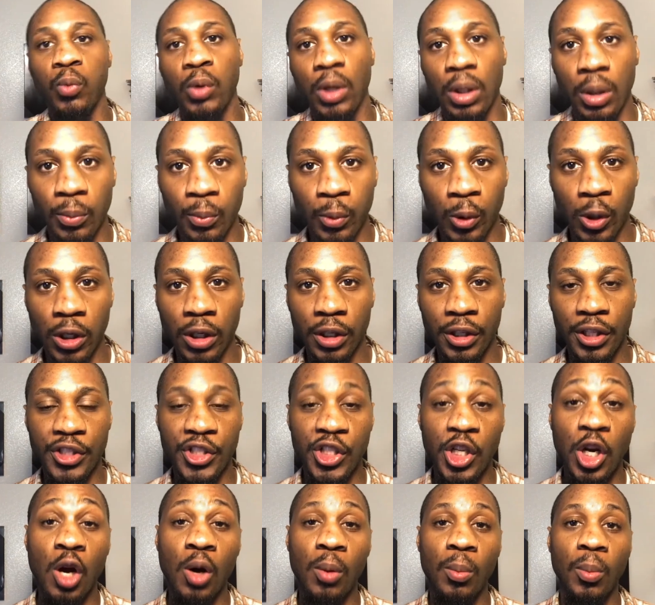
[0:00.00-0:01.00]
up, what up world,
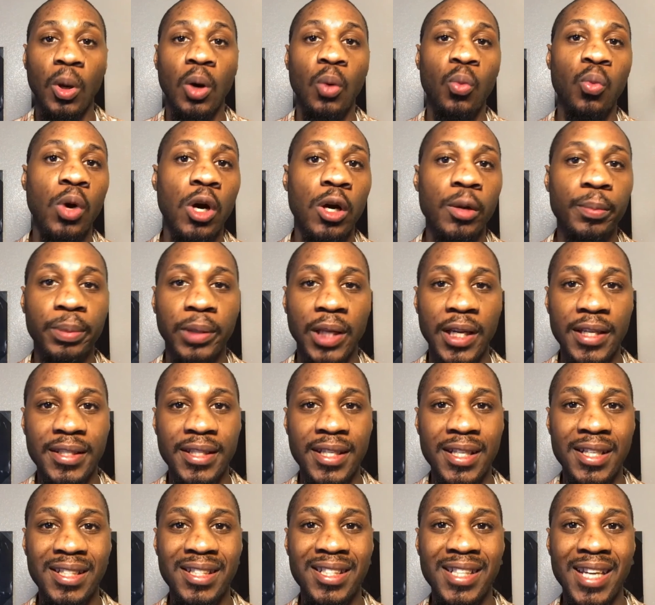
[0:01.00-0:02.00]
this your homeboy Wordplay
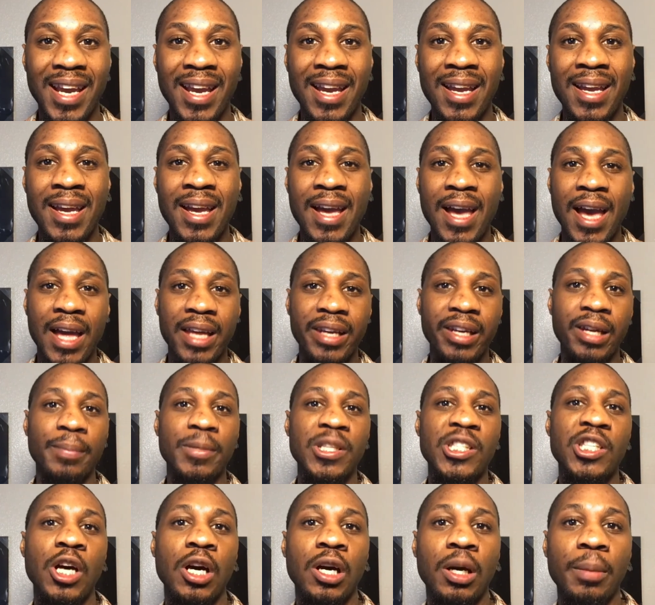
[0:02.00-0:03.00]
T. Jay, and I'm
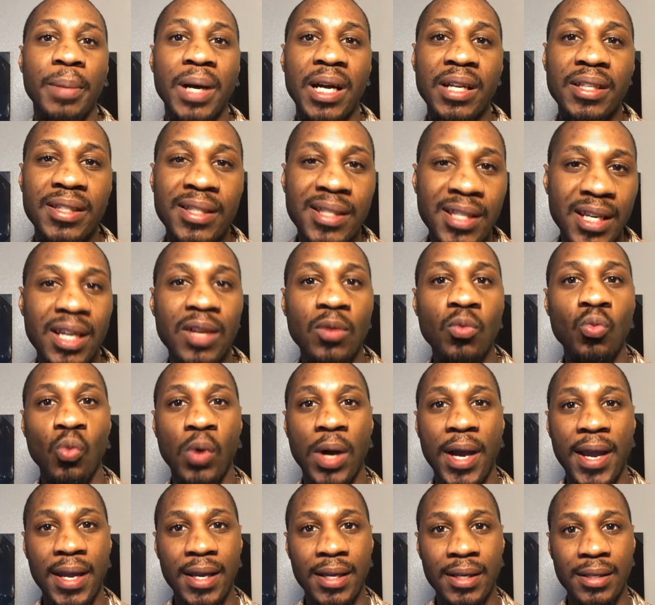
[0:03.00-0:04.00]
gonna talk about ten
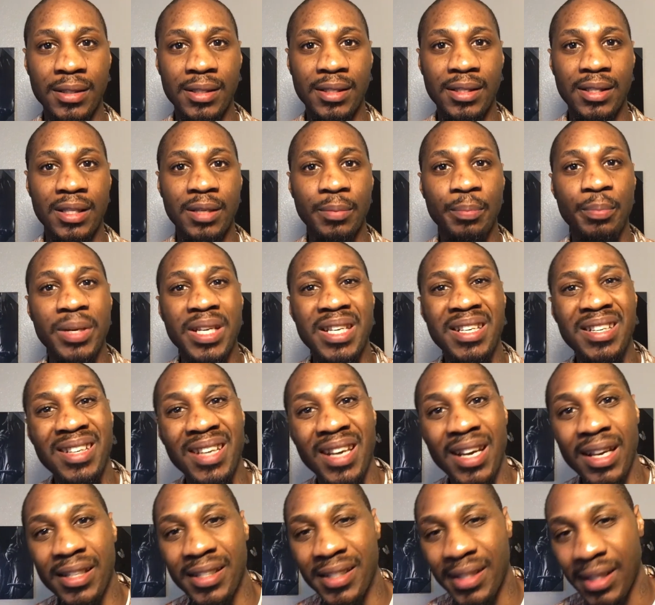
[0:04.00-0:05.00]
ways to
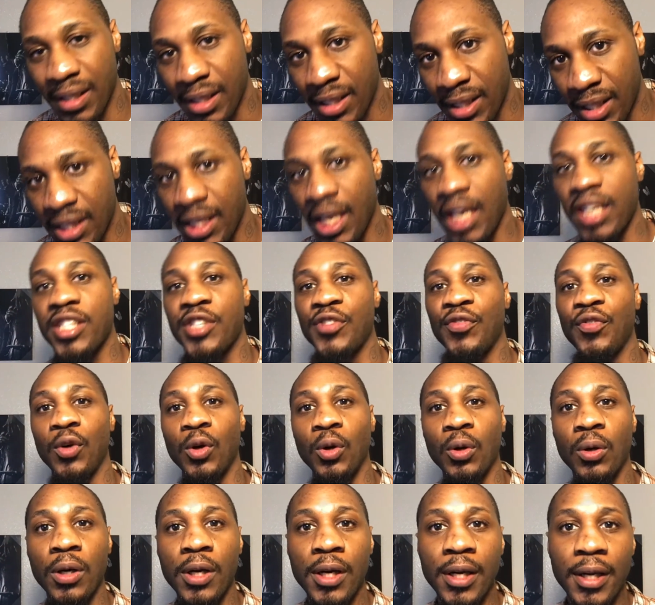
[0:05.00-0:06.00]
be a
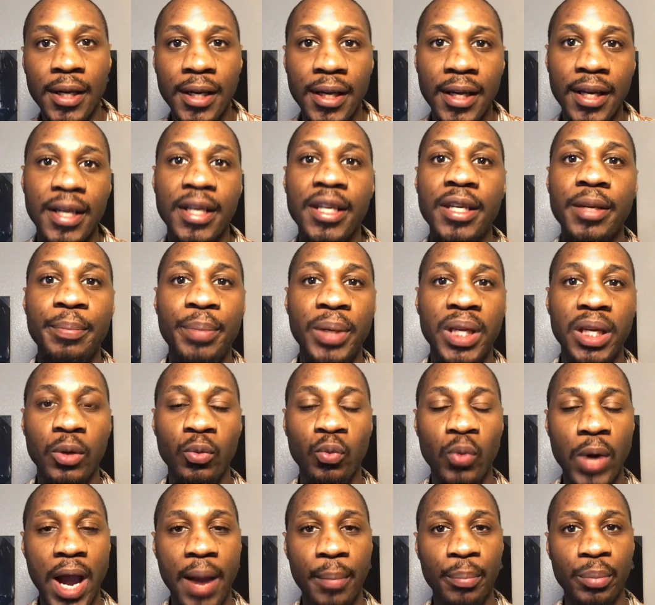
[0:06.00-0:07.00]
successful
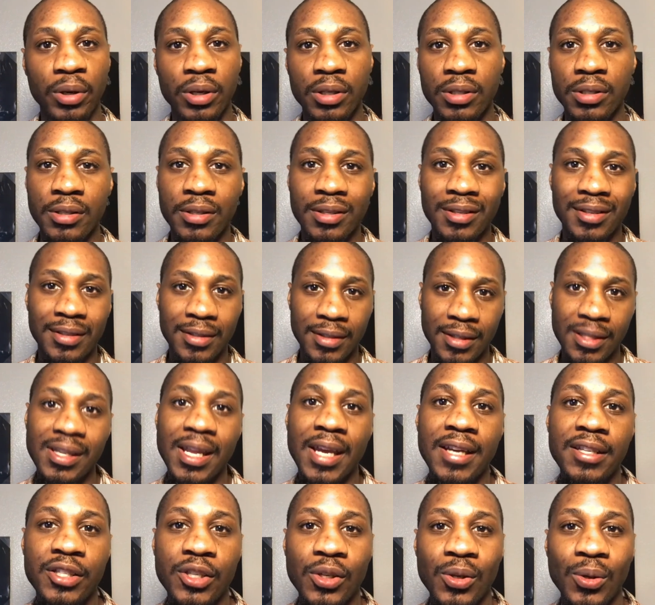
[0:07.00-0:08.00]
independent rapper.
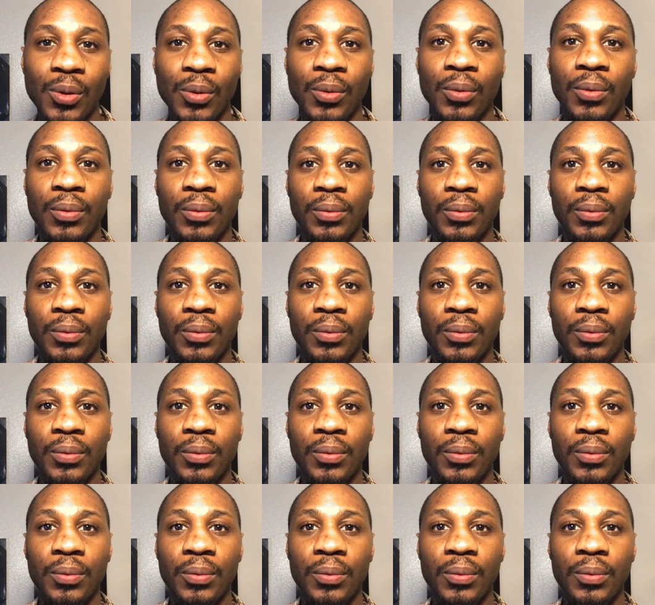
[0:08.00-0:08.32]
Stay tuned.